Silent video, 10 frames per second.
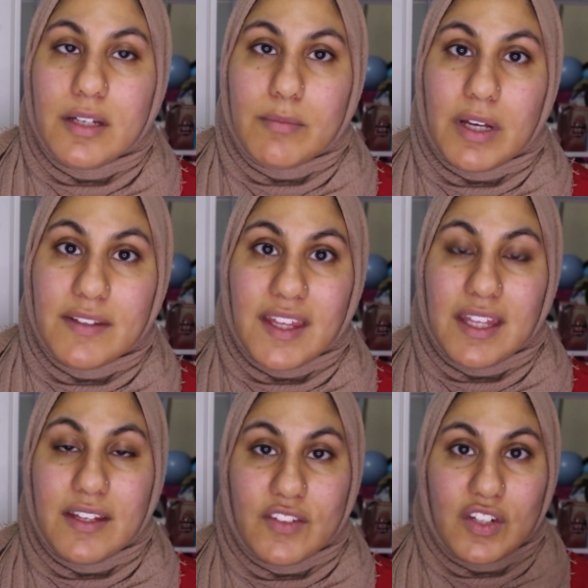my
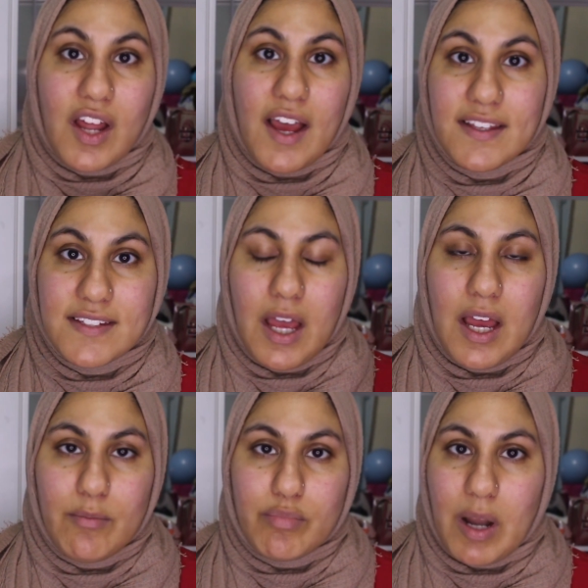skin is nice
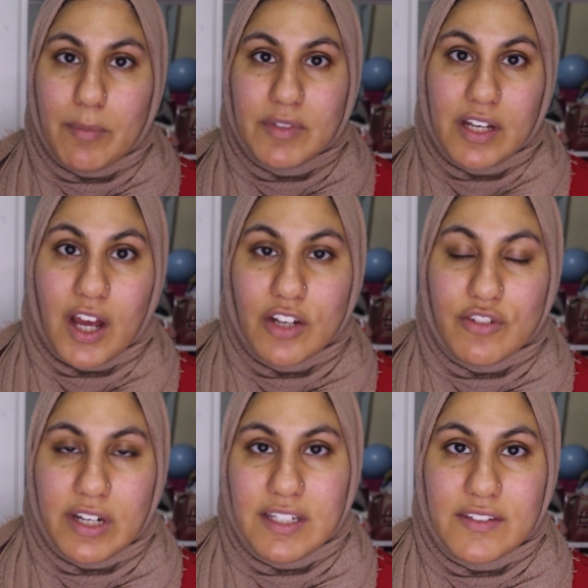and prepped and
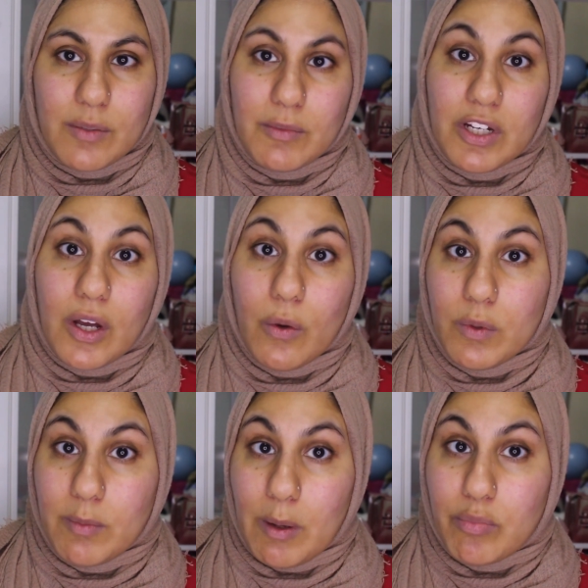hydrated, so I'm going to go
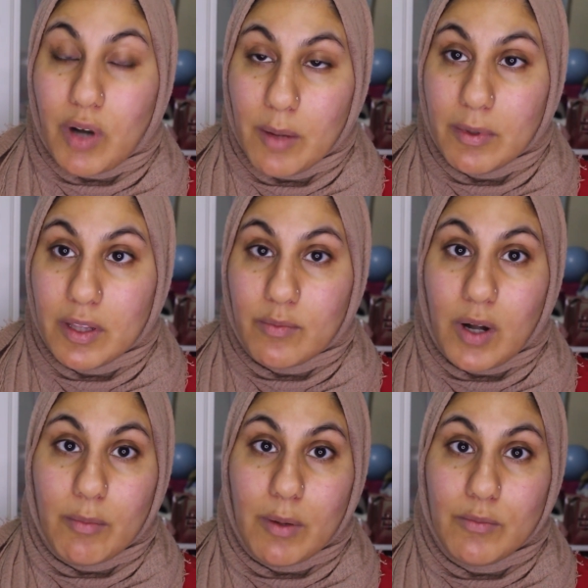with my primer, and the
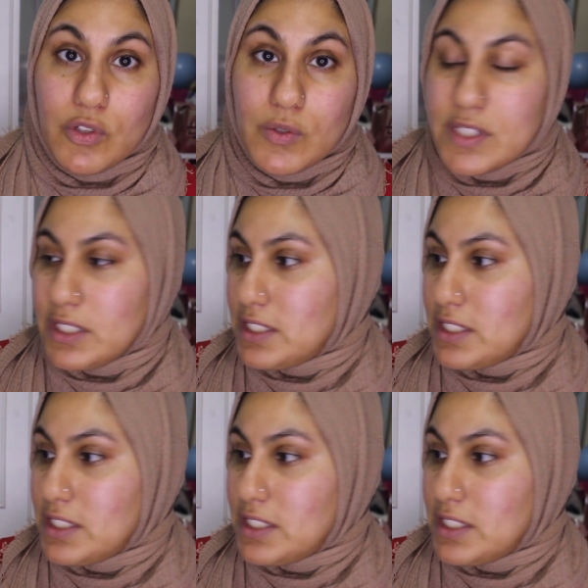primer I'm using